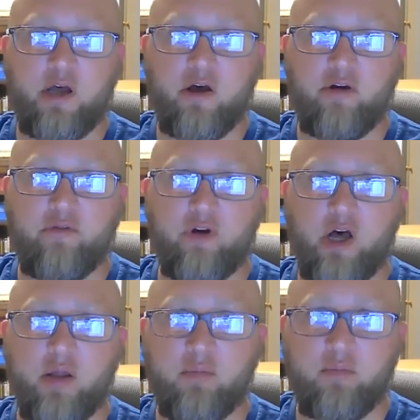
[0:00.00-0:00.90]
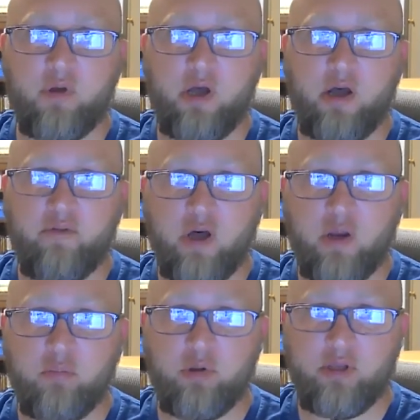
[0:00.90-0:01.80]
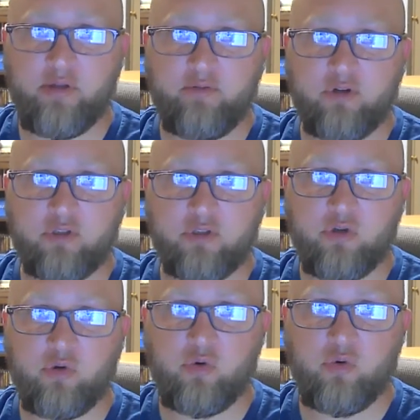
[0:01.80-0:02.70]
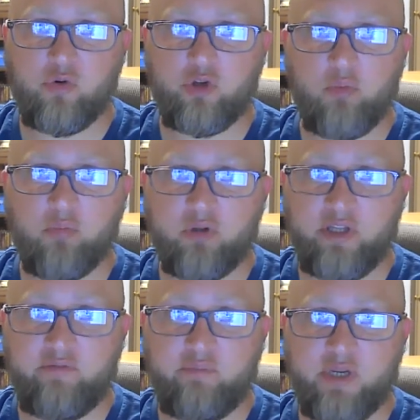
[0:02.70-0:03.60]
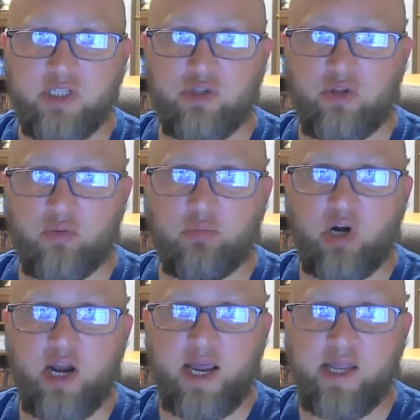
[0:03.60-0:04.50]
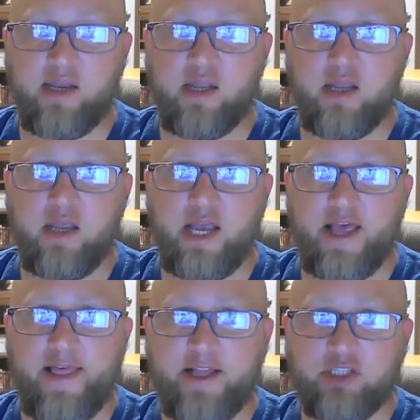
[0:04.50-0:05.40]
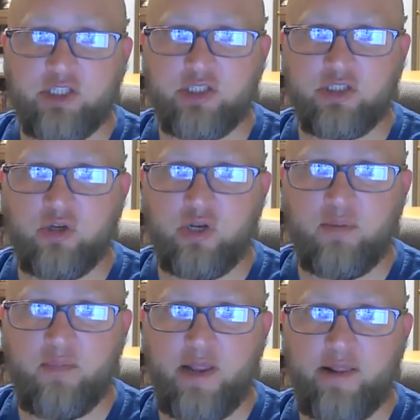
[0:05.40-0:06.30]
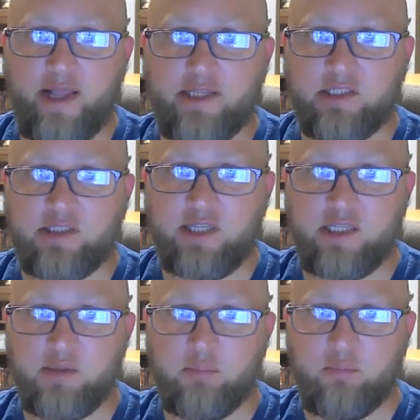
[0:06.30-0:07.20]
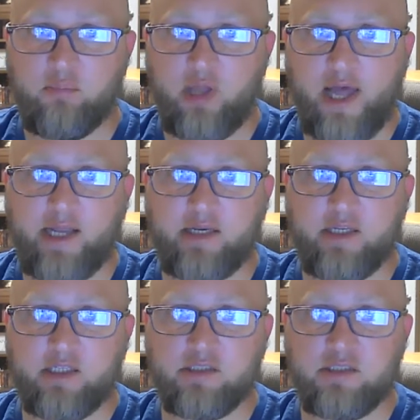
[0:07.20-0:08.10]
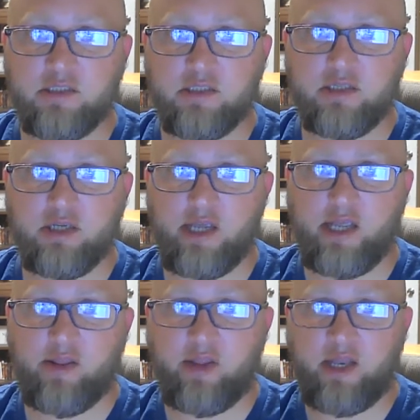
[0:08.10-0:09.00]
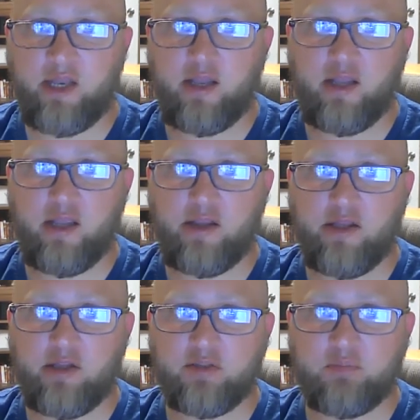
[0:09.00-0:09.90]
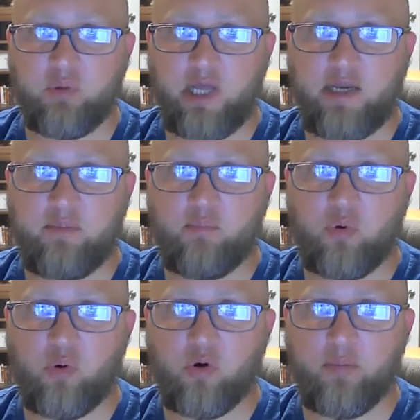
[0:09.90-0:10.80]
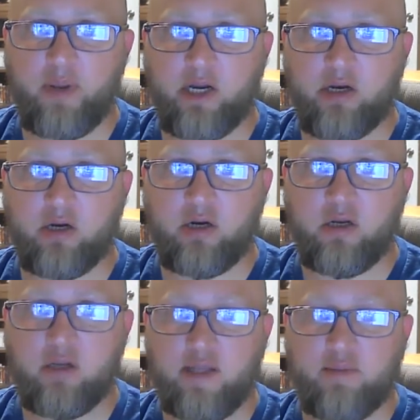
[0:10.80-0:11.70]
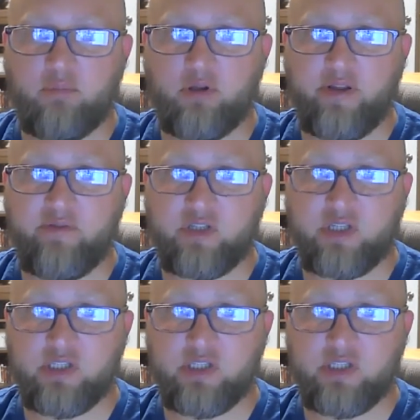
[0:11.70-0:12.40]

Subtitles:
of unbelievers who don't believe because of their pride. And that's just like the blackness. And then this blind poor beggar that believes